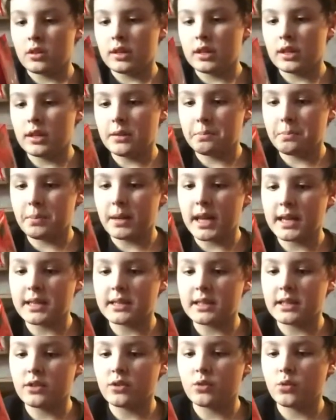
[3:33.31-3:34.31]
Eat
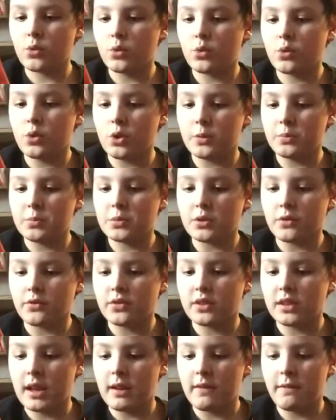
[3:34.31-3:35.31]
blazing doorknobs
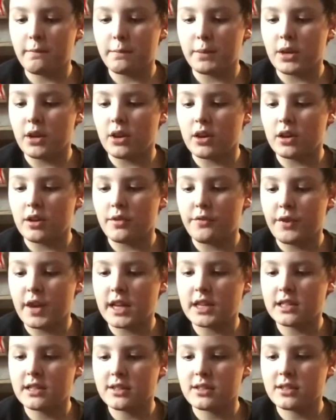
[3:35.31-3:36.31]
of death, banana
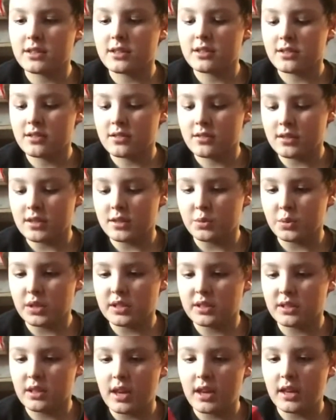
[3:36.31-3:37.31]
face, is what
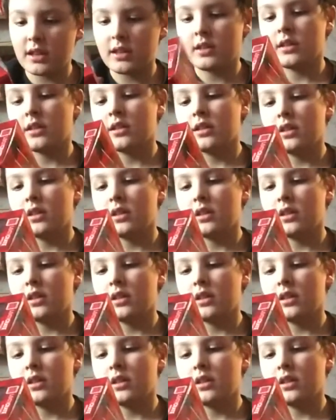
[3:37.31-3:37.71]
he's saying